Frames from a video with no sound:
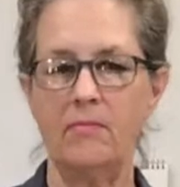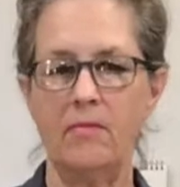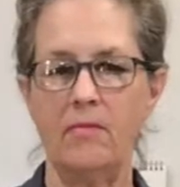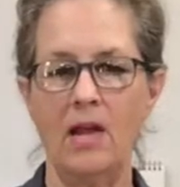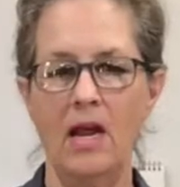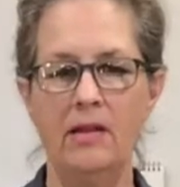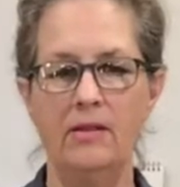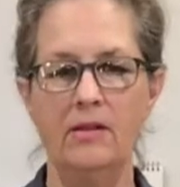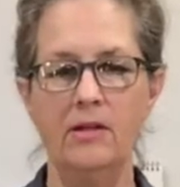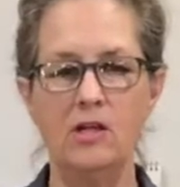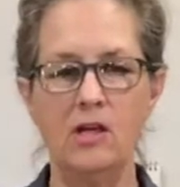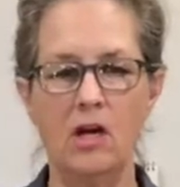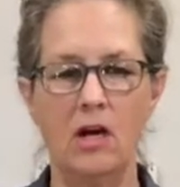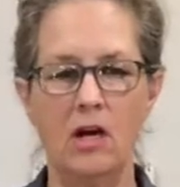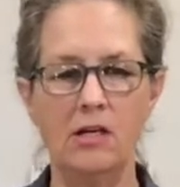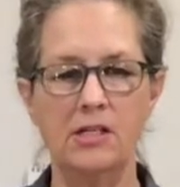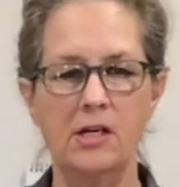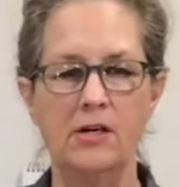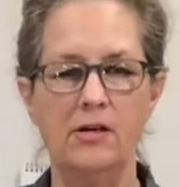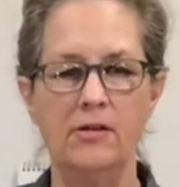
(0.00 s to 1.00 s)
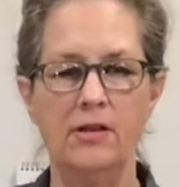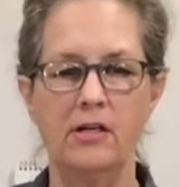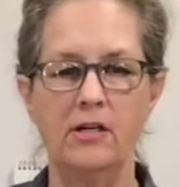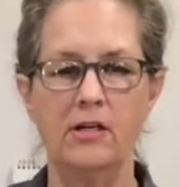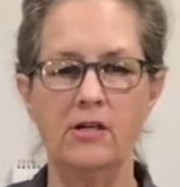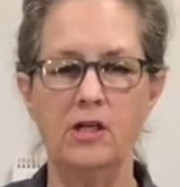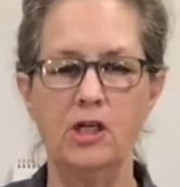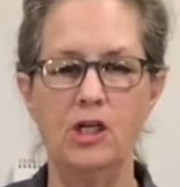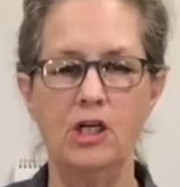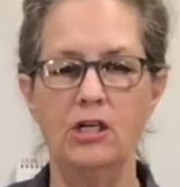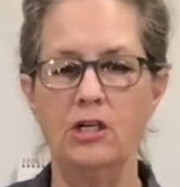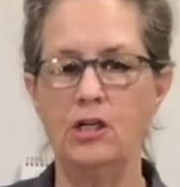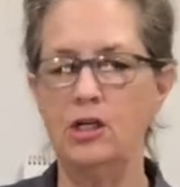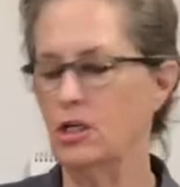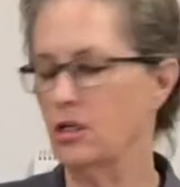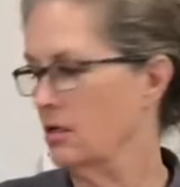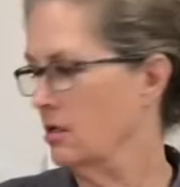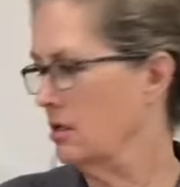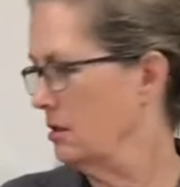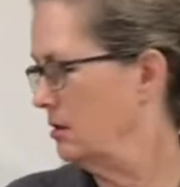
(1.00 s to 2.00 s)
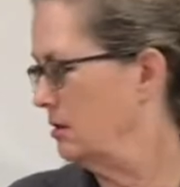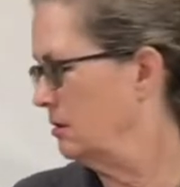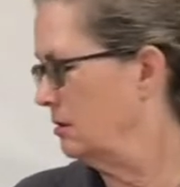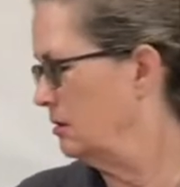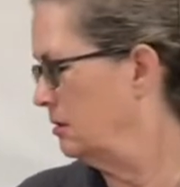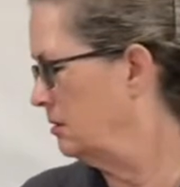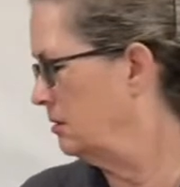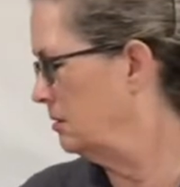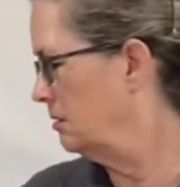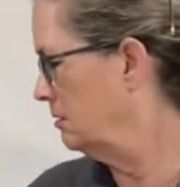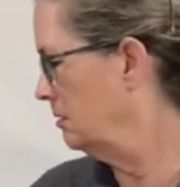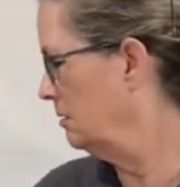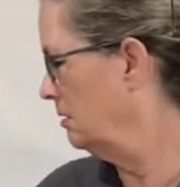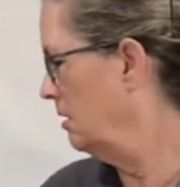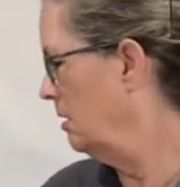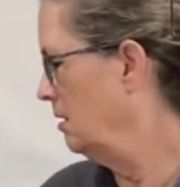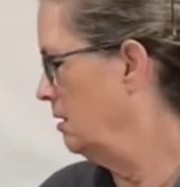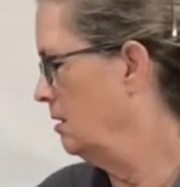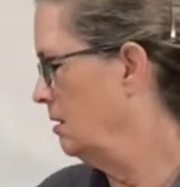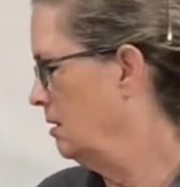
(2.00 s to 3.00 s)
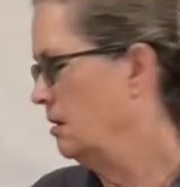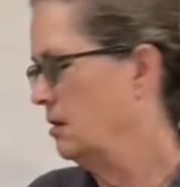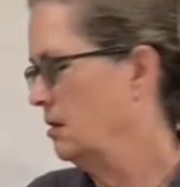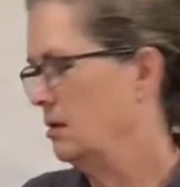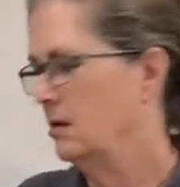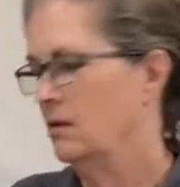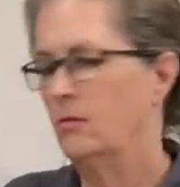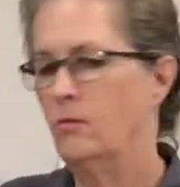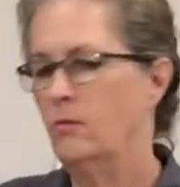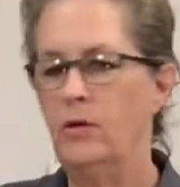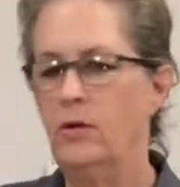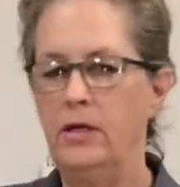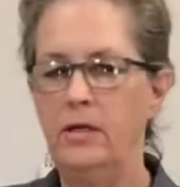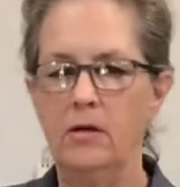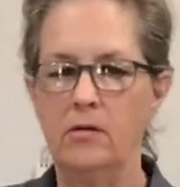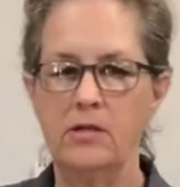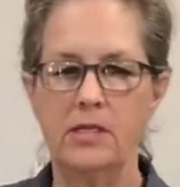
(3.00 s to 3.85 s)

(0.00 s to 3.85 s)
And the dogs are here. There's Ginger. There's